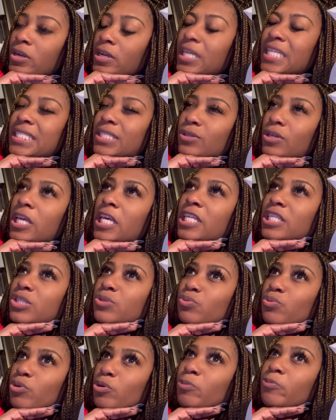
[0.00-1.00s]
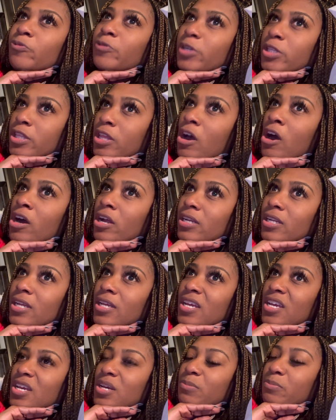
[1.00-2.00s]
it's room for thought,
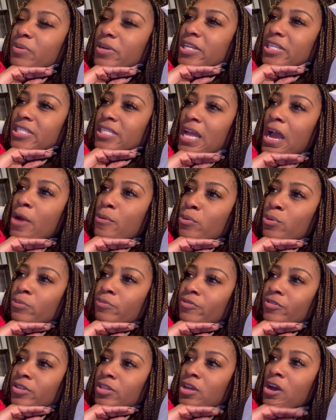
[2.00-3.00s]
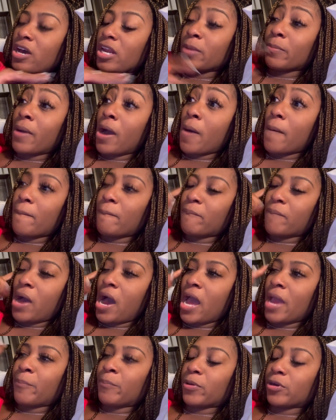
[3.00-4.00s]
but it's not room for thought about
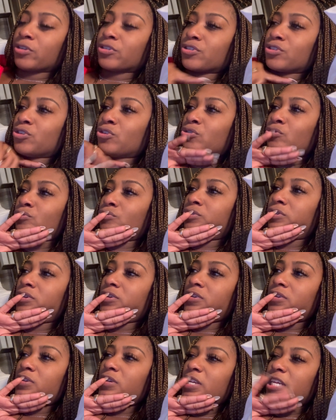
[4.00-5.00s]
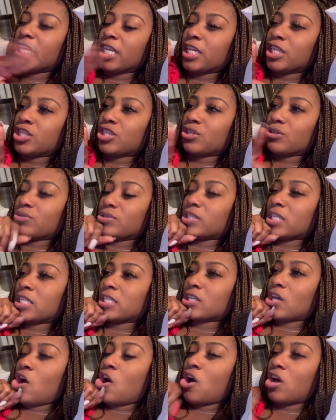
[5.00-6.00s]
my personal issues.
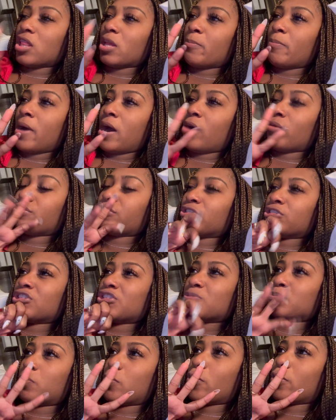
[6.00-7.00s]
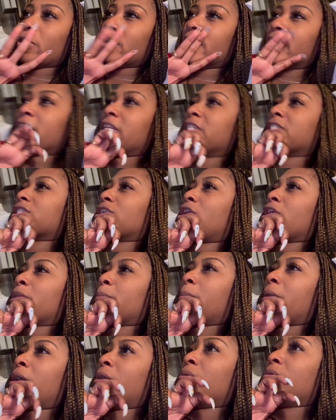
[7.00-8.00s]
It's all about the sport, and it's all
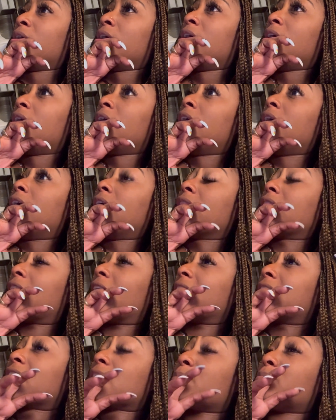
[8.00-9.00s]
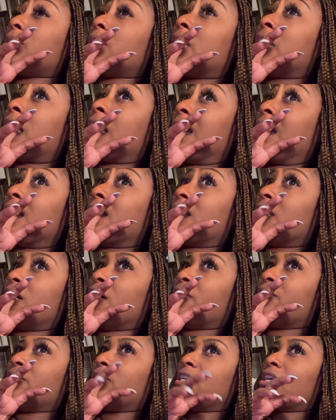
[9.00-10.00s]
about like something that I
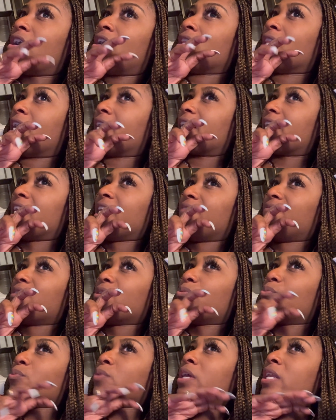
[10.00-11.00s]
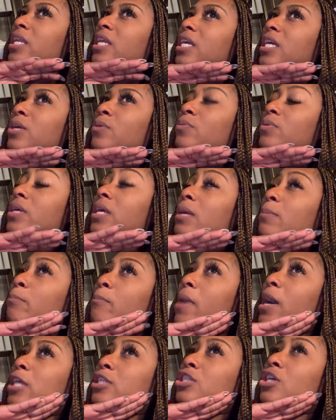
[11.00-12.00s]
love. And y'all, like, even when it was,
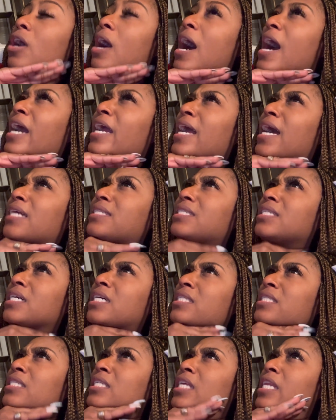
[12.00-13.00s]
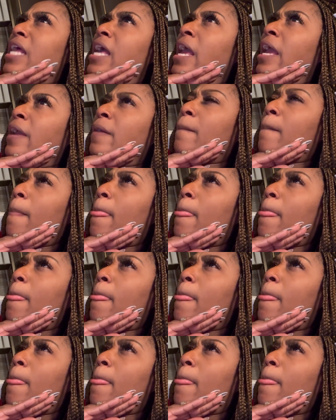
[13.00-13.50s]
mind y'all, I got done today